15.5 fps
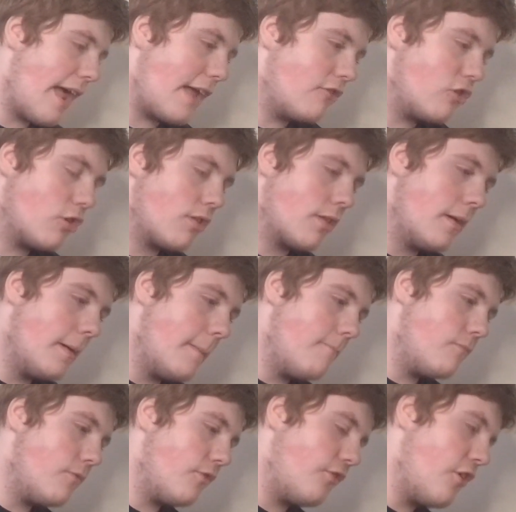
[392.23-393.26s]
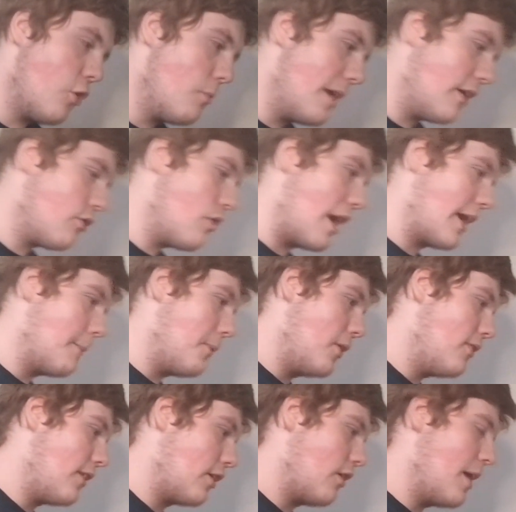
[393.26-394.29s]
And just film it so I can
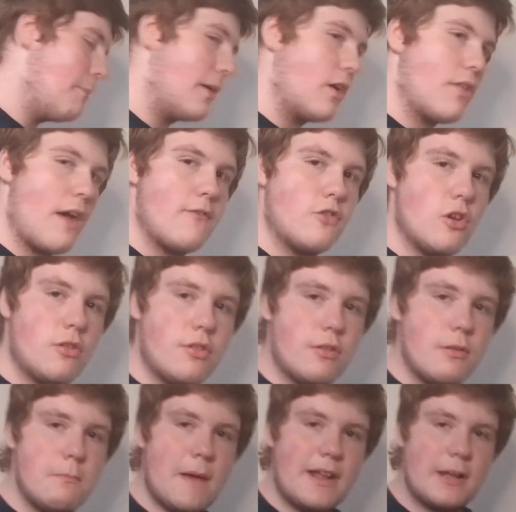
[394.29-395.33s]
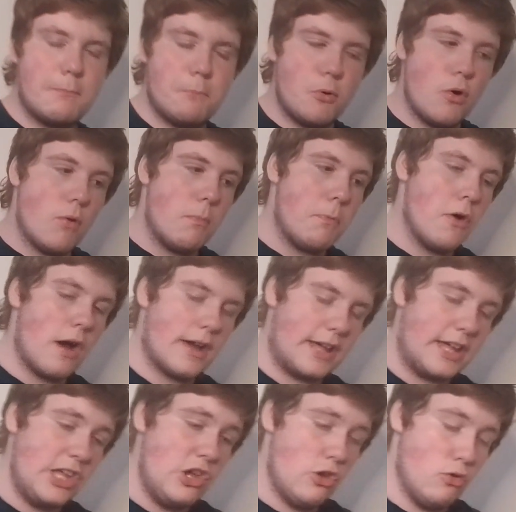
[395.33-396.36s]
put in the clip because I've just made put
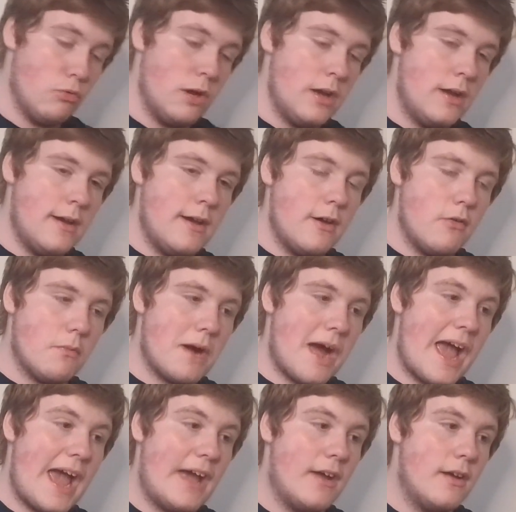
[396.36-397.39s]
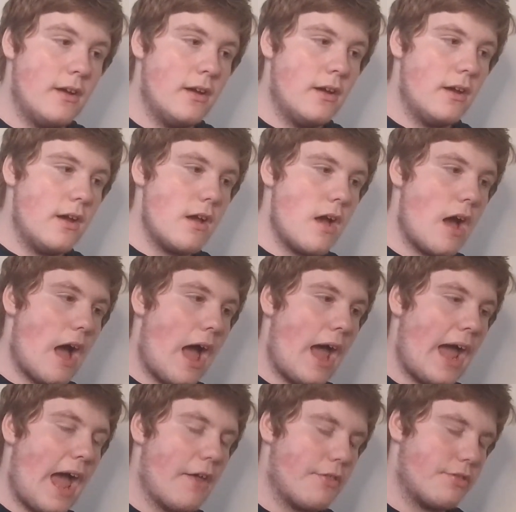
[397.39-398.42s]
a cue where
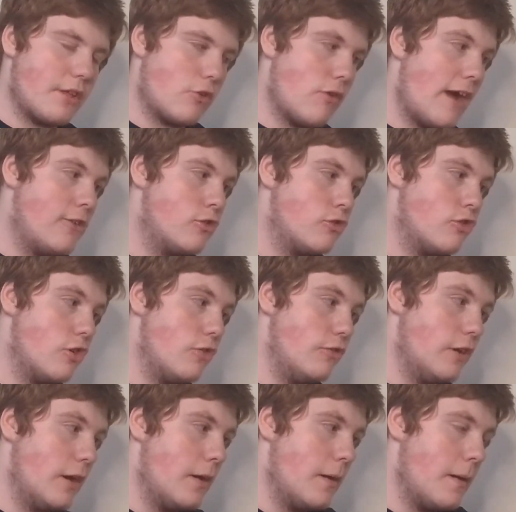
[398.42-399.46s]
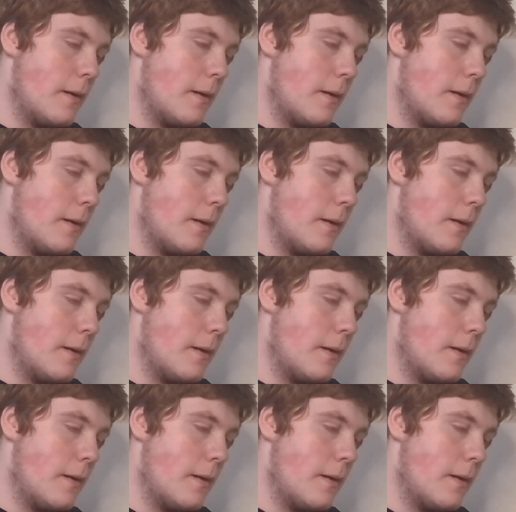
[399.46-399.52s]
I asked the question.